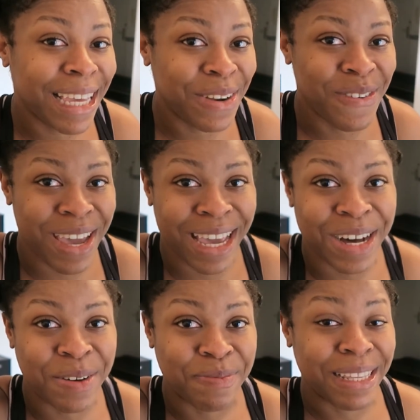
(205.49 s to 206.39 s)
can wake
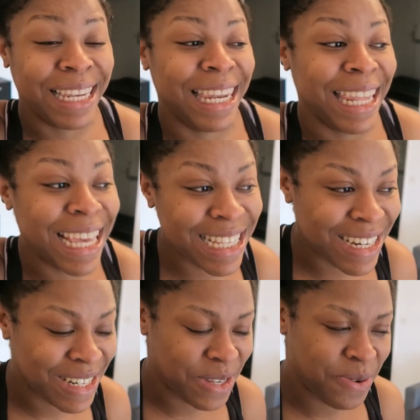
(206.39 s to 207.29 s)
up
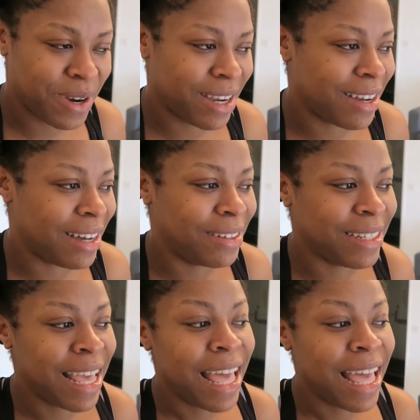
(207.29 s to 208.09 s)
later to work out